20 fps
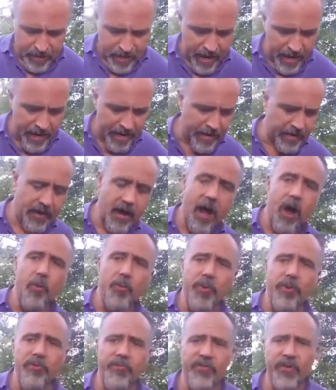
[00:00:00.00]
and
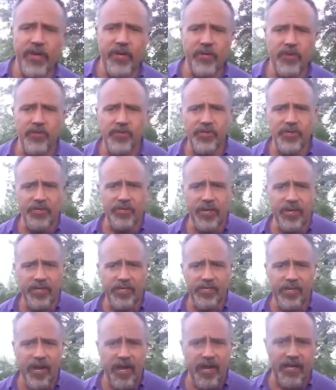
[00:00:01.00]
open fields and
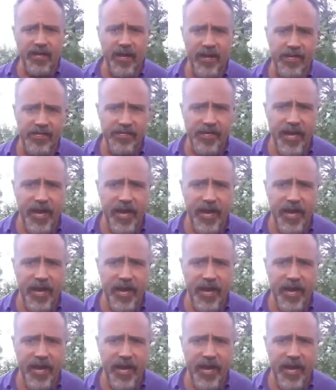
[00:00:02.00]
things like that.